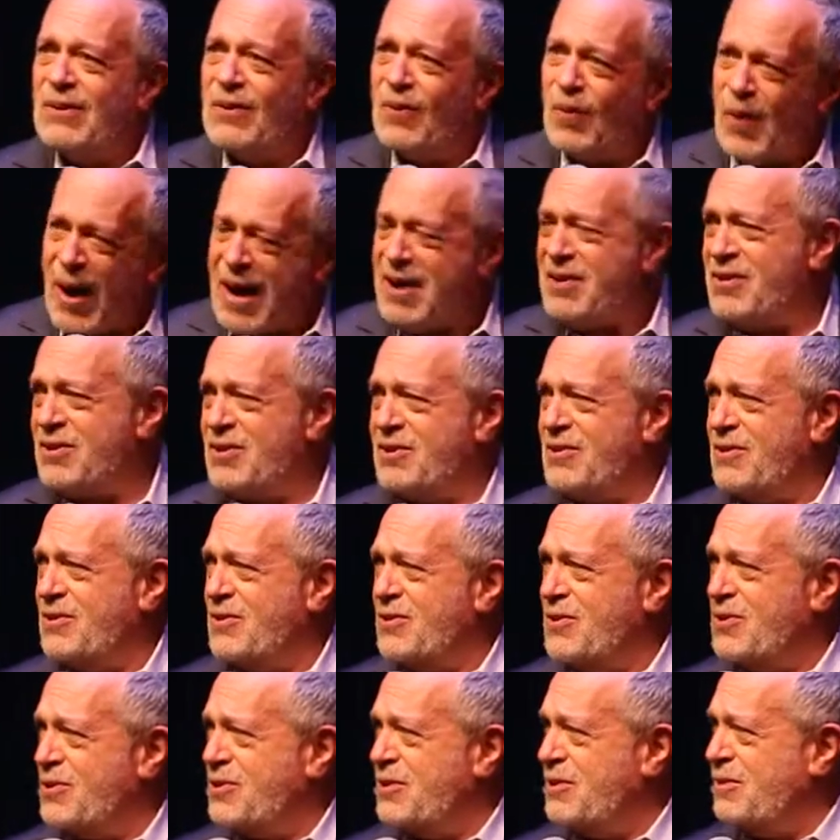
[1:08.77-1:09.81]
went
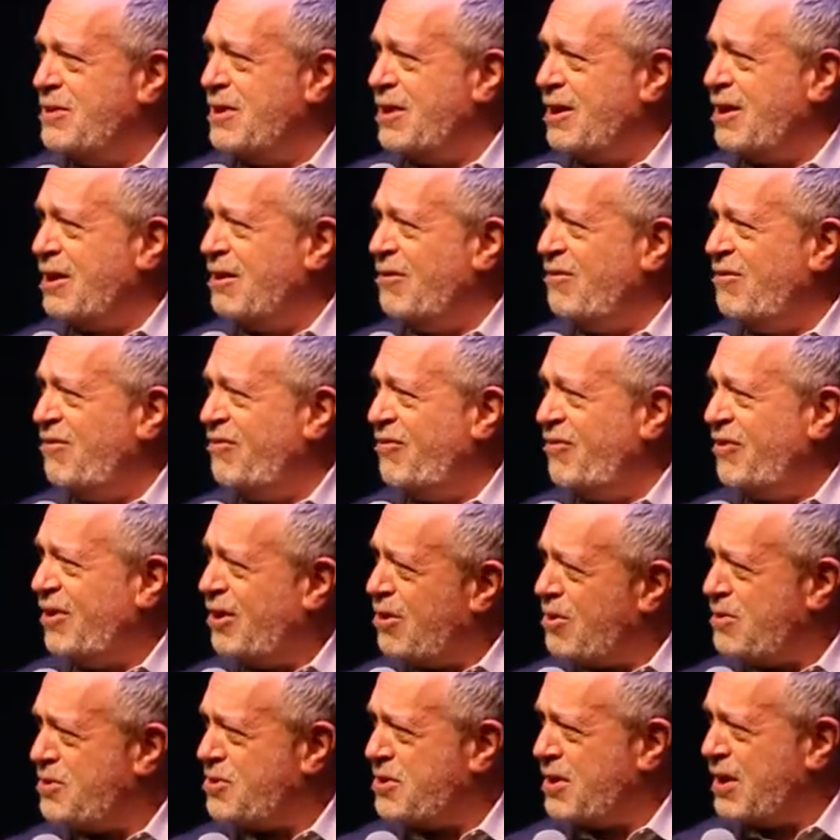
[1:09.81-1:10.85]
to the
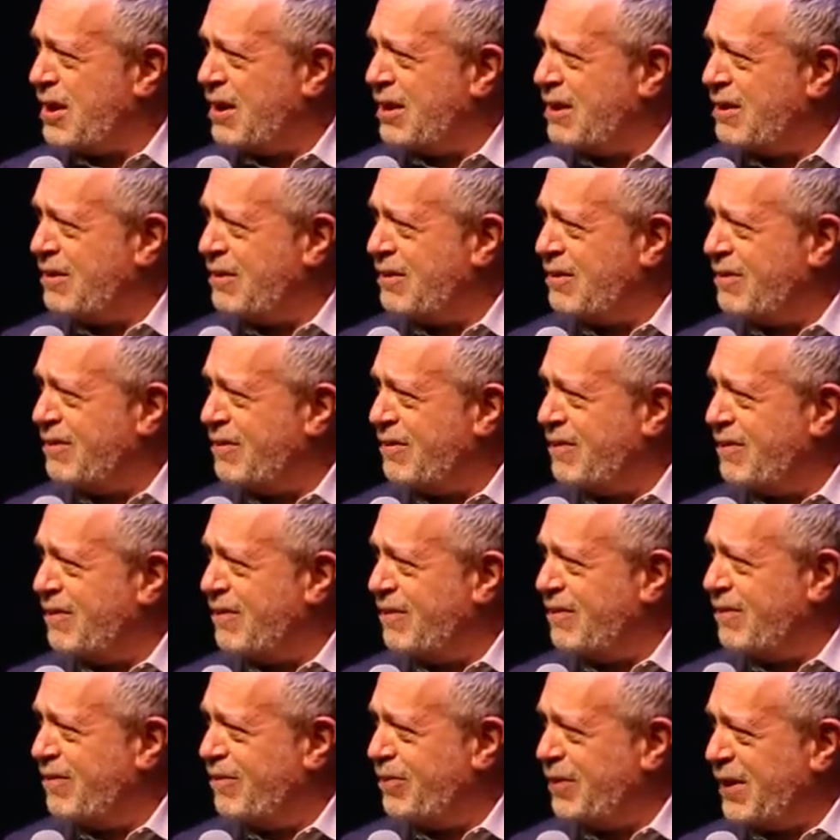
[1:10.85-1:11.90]
confusing
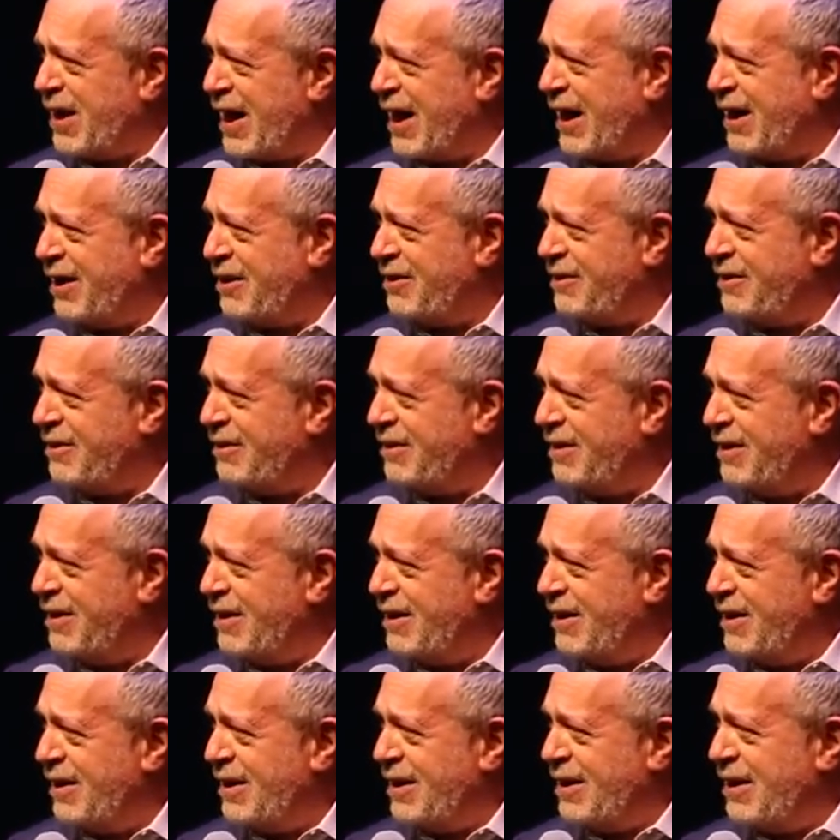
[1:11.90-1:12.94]
plan
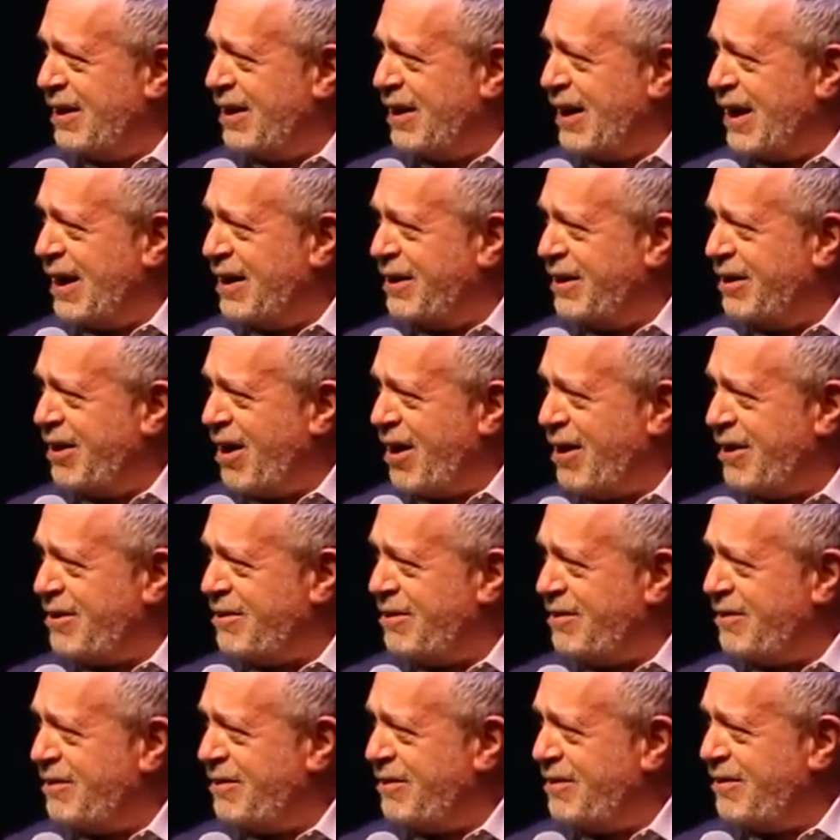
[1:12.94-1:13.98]
and got
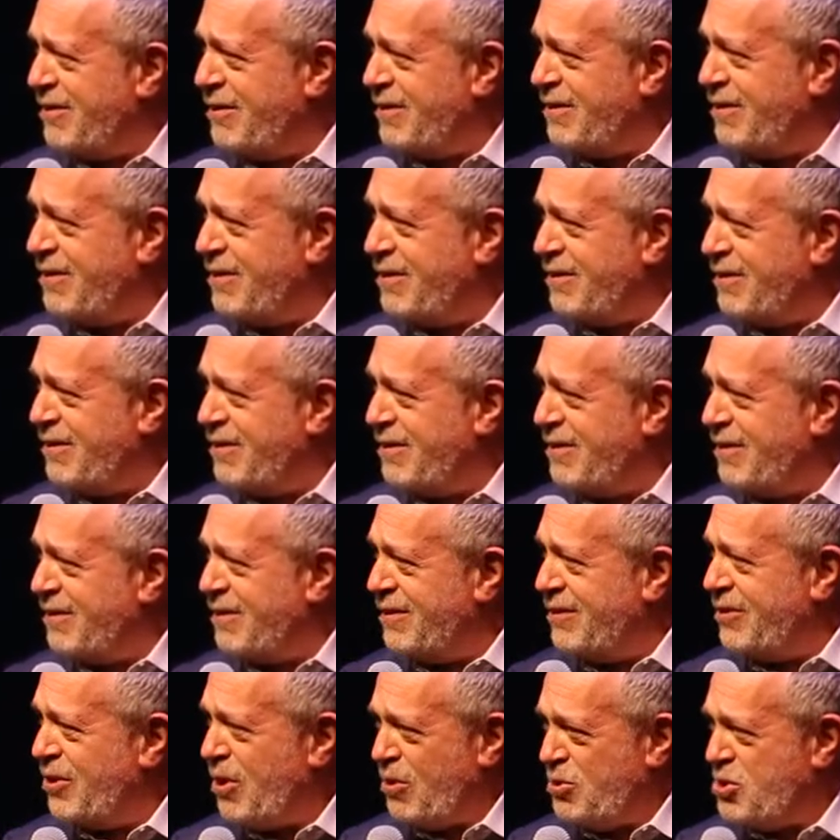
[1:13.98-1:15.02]

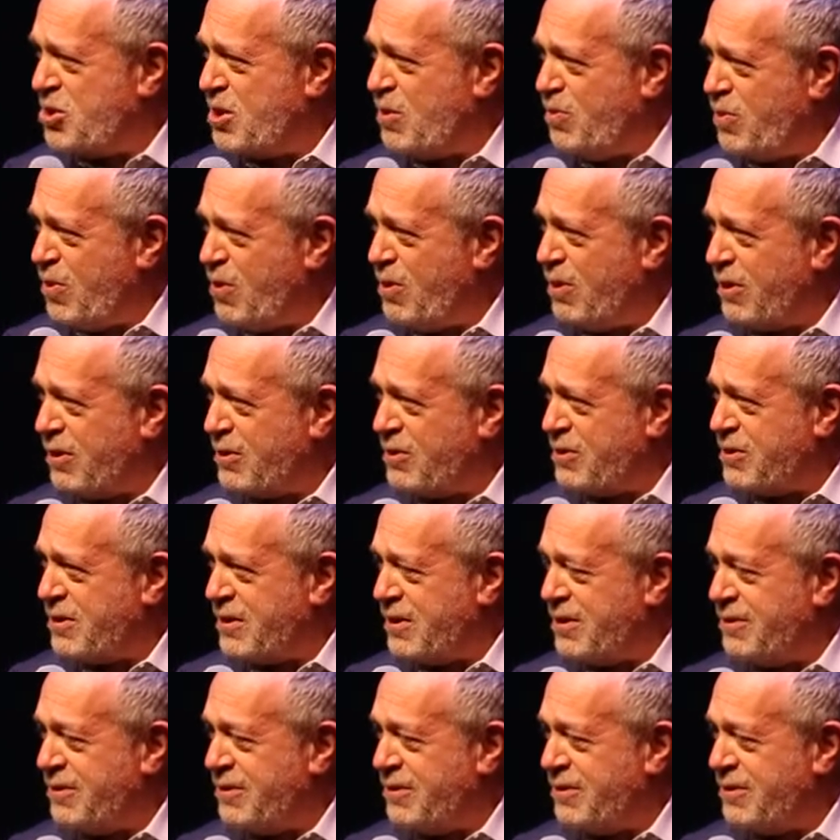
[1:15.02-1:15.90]
no support.